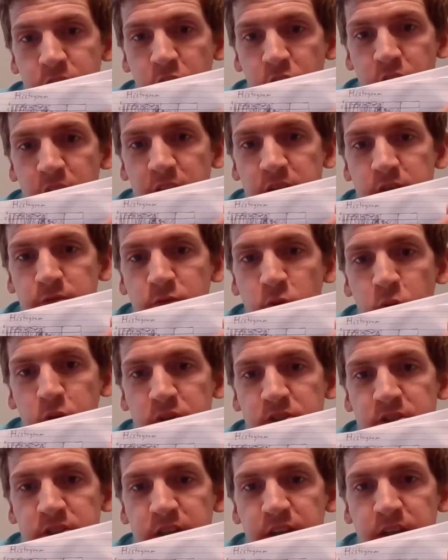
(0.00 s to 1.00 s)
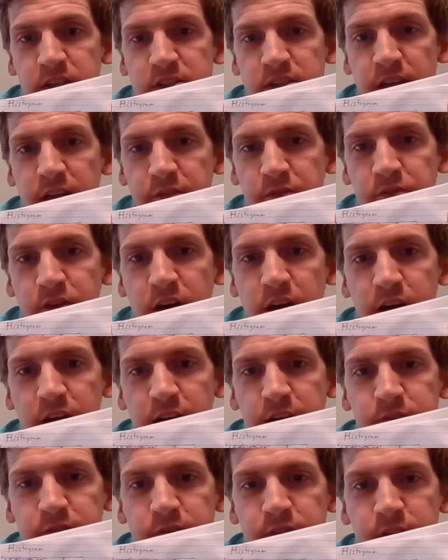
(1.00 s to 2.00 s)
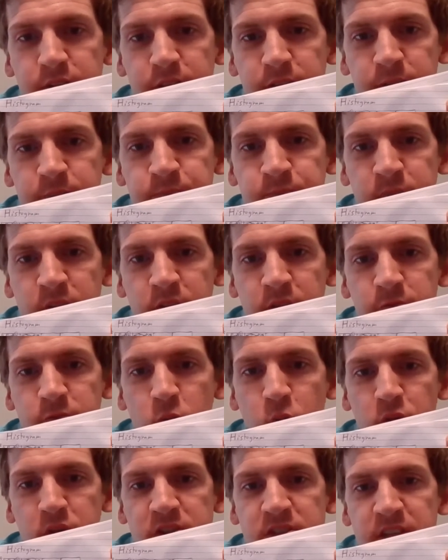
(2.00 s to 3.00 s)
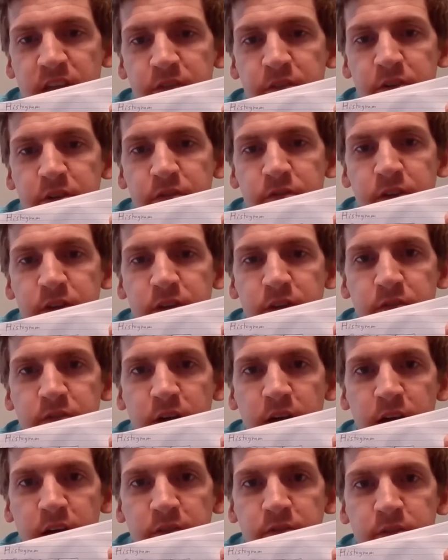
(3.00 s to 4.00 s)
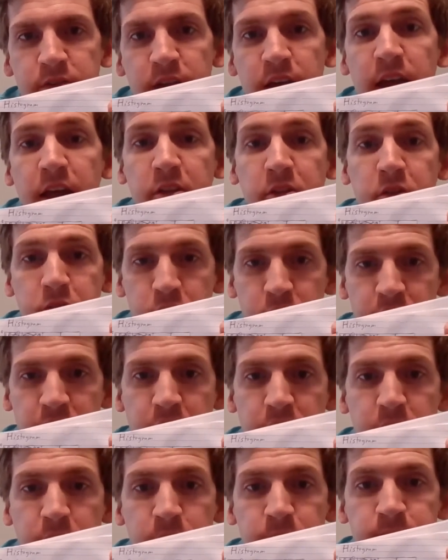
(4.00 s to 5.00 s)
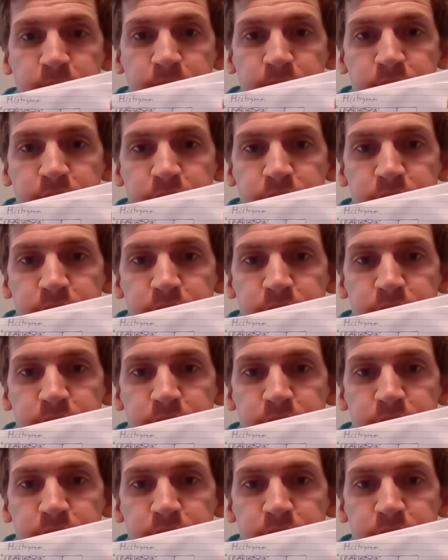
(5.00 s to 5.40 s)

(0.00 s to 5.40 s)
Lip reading: 38 to 46 had 5. 47 to 55 had 3 of them.